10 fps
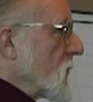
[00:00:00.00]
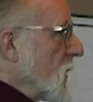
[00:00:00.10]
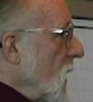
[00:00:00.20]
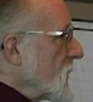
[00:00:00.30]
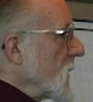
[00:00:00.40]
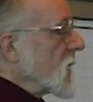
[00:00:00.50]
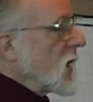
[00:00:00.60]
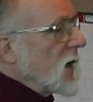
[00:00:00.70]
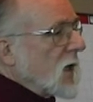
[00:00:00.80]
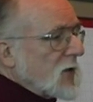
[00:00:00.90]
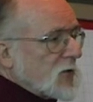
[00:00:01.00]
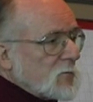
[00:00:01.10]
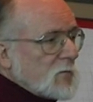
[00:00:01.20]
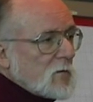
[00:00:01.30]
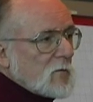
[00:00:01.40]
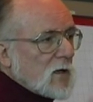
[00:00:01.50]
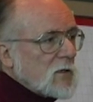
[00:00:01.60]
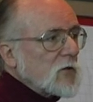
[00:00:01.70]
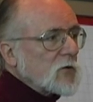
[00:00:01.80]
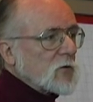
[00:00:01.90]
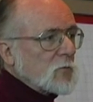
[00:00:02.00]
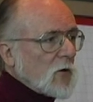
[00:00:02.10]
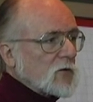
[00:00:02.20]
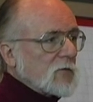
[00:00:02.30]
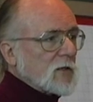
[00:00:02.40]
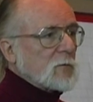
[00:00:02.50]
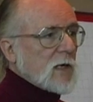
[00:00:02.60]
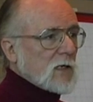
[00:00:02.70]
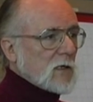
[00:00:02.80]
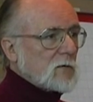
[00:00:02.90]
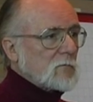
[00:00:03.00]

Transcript: rhetoric is it loses most of its meaning.